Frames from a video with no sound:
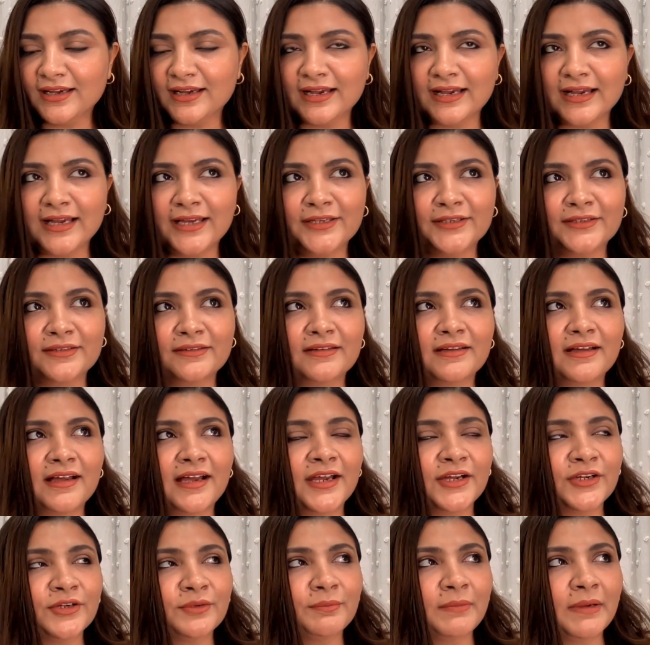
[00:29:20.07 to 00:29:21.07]
I
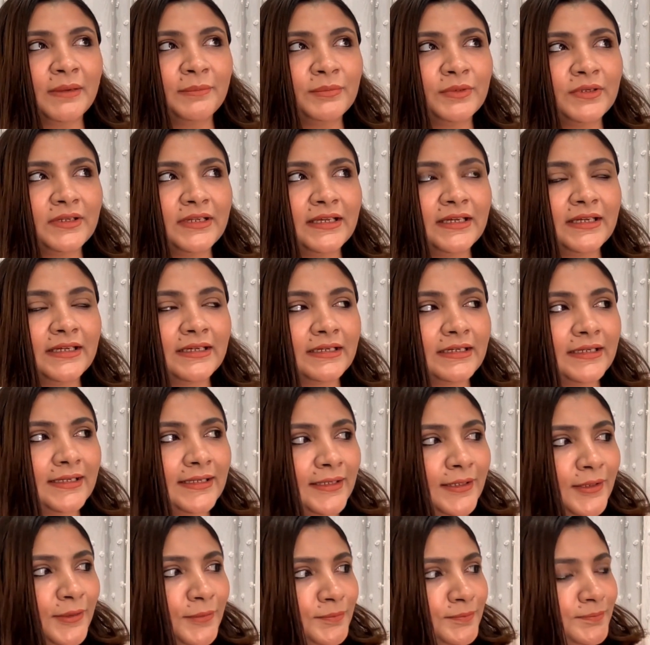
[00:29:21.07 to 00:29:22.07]
remember, like,
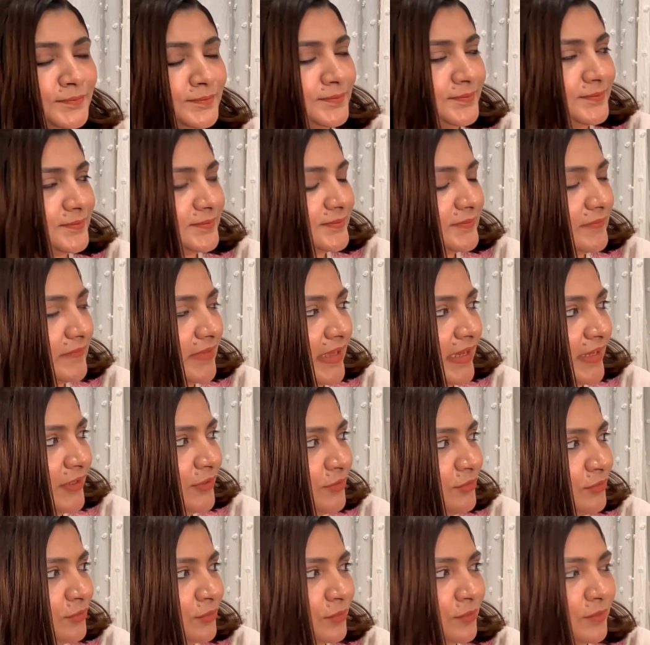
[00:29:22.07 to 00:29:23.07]
I
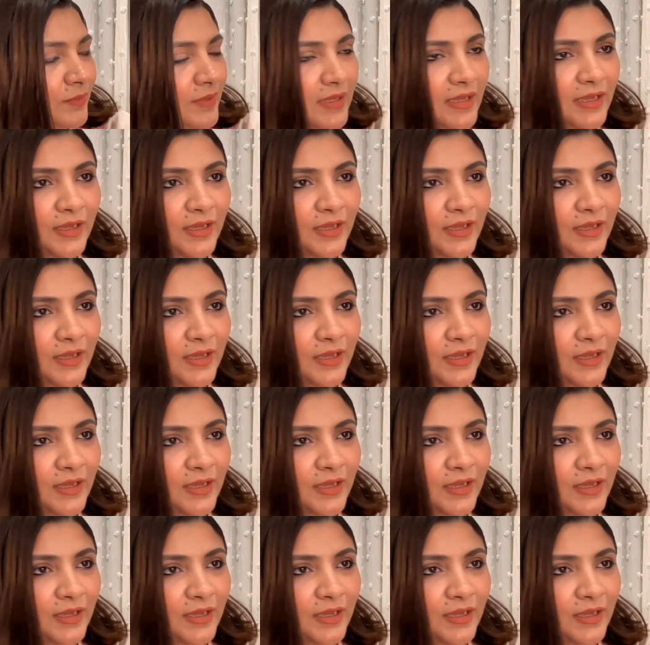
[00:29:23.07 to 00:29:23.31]
don't know,